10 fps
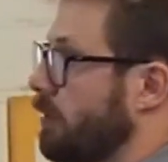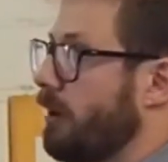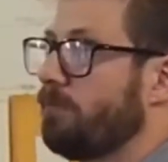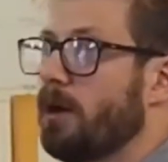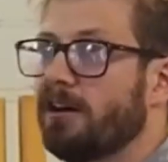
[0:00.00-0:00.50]
who
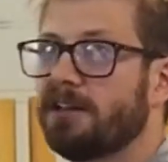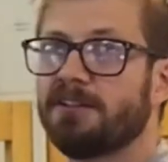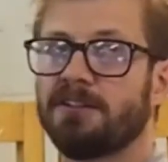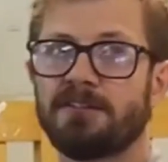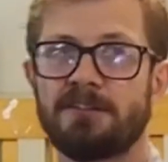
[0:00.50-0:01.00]
have
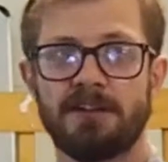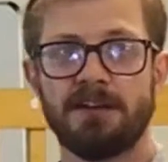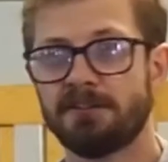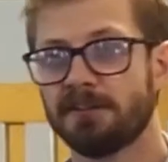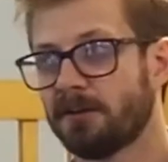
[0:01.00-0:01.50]
Parkinson's
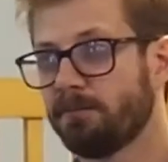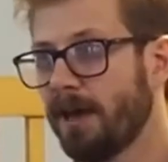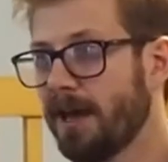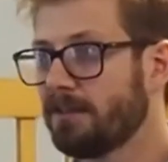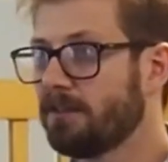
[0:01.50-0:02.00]
disease and
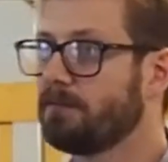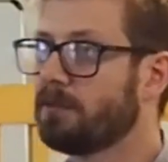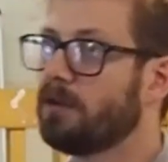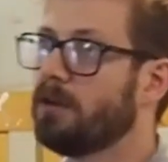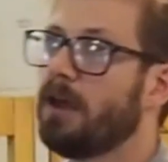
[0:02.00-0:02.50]
compare them
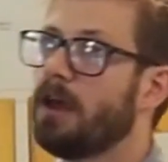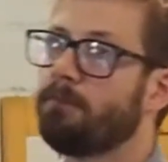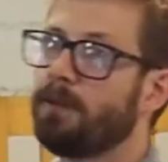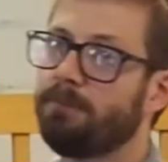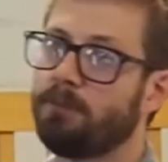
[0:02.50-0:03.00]
to
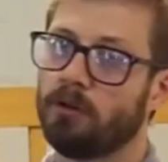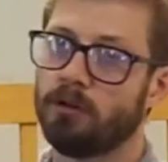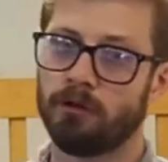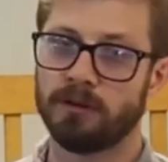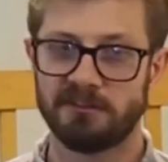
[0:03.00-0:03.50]
people
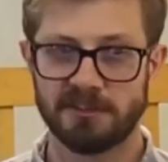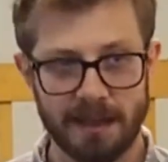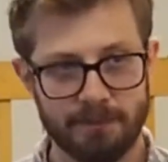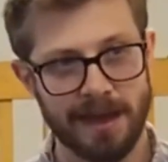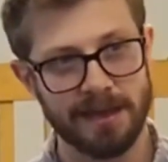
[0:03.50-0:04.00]
who are the
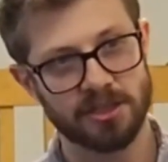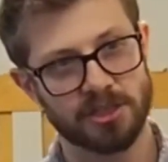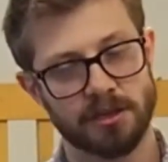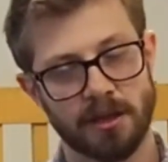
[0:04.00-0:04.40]
same age,